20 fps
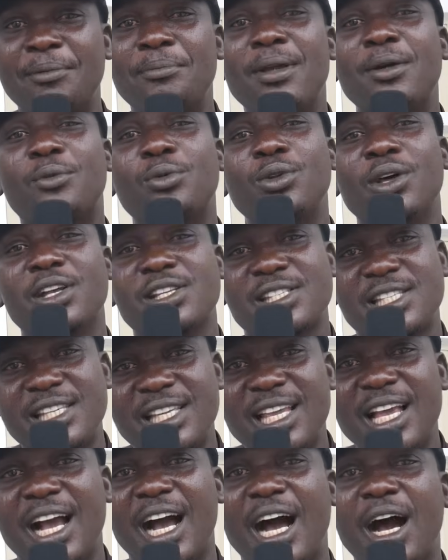Make una see
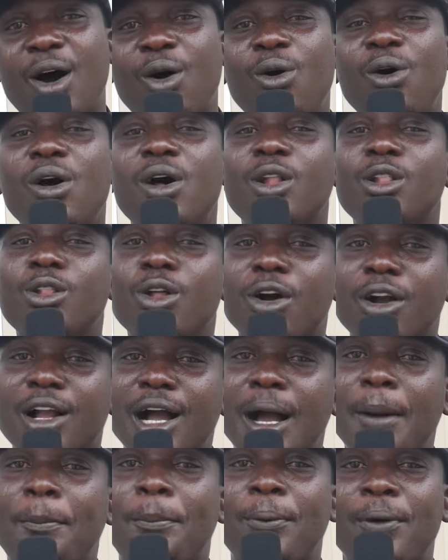how
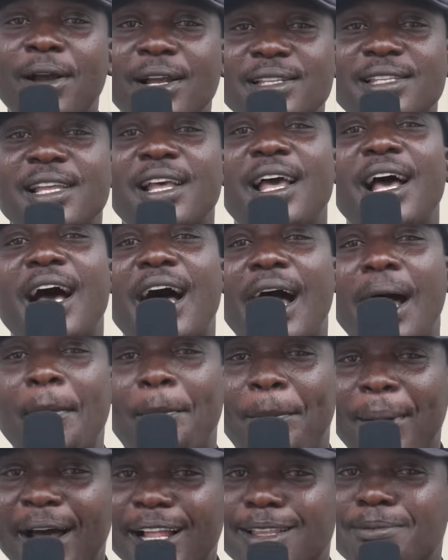Logan Point
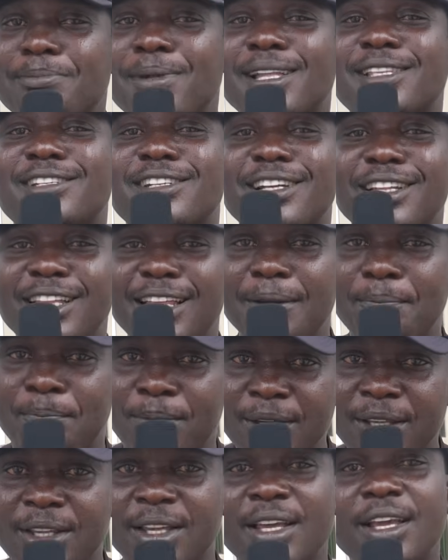Apartment really be.